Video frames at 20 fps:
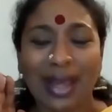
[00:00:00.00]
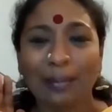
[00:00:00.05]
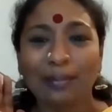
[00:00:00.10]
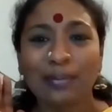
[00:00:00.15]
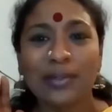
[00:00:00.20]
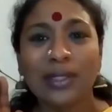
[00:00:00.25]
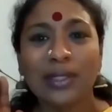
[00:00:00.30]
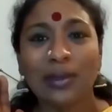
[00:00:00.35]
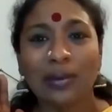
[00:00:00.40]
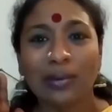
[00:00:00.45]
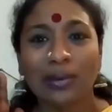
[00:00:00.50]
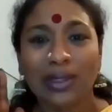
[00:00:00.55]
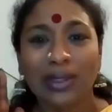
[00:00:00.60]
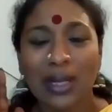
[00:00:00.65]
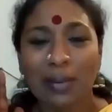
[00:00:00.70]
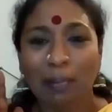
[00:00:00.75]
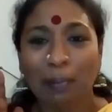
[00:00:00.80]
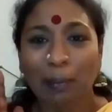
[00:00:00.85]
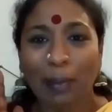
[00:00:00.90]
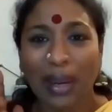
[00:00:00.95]

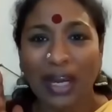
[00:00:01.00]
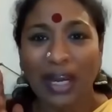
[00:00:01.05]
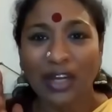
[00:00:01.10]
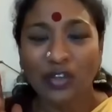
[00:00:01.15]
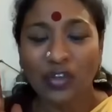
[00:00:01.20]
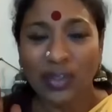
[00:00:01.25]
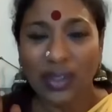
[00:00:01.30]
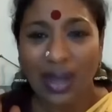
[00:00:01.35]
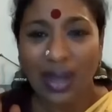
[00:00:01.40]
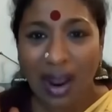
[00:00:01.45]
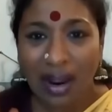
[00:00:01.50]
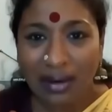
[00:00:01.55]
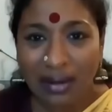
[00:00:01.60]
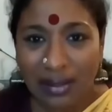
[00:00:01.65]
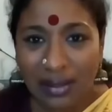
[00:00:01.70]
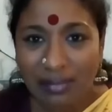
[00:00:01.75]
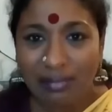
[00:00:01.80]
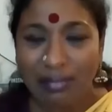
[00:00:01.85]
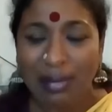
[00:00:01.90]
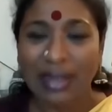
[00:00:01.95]
absolutely
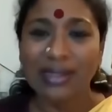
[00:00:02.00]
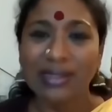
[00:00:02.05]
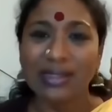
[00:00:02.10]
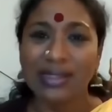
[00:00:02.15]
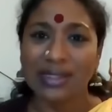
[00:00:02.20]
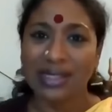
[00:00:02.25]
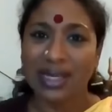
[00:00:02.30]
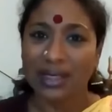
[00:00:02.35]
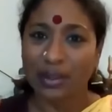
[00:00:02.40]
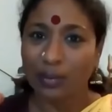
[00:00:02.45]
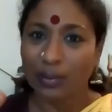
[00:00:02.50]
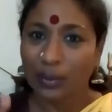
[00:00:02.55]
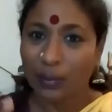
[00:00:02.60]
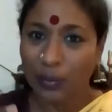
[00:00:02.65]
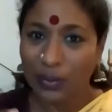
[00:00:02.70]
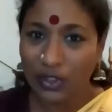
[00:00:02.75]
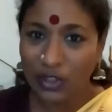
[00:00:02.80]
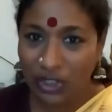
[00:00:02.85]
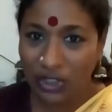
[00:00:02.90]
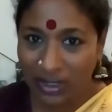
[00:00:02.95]
patriarchal mindset with
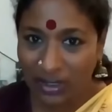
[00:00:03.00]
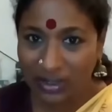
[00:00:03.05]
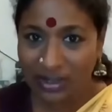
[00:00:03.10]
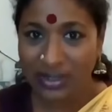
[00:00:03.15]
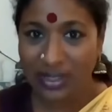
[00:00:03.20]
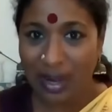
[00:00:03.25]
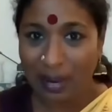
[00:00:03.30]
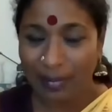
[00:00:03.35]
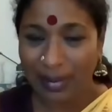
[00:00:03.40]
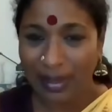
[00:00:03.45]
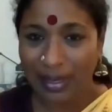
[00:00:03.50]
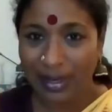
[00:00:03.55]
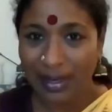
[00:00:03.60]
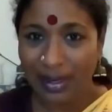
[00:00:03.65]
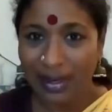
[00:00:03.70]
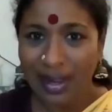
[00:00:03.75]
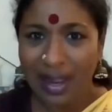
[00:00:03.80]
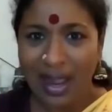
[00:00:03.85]
which he is coming.